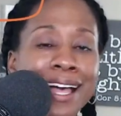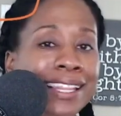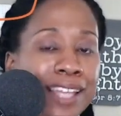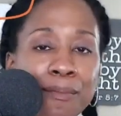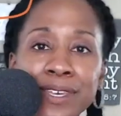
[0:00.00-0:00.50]

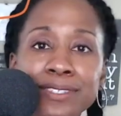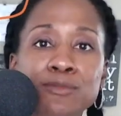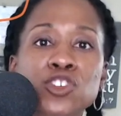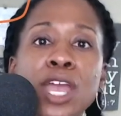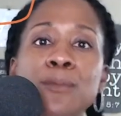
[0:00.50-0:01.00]
Love me some
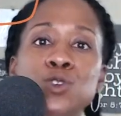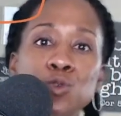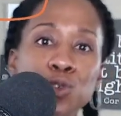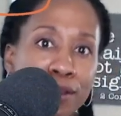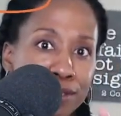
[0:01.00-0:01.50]
James, who
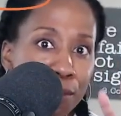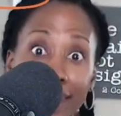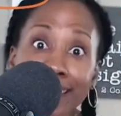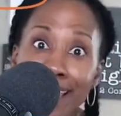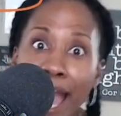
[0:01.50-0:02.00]
does the
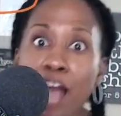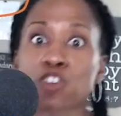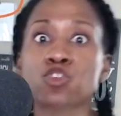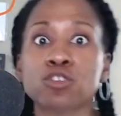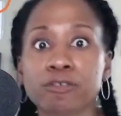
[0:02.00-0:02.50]
like the
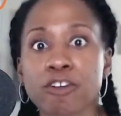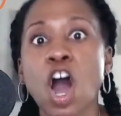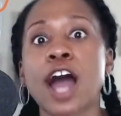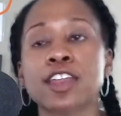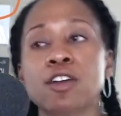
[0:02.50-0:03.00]
actual
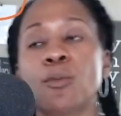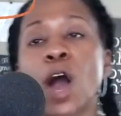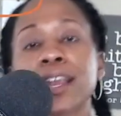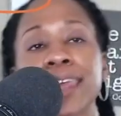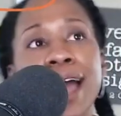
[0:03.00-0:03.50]
audio
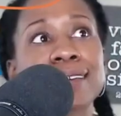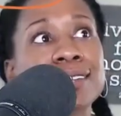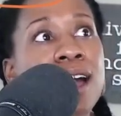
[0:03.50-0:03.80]
podcast.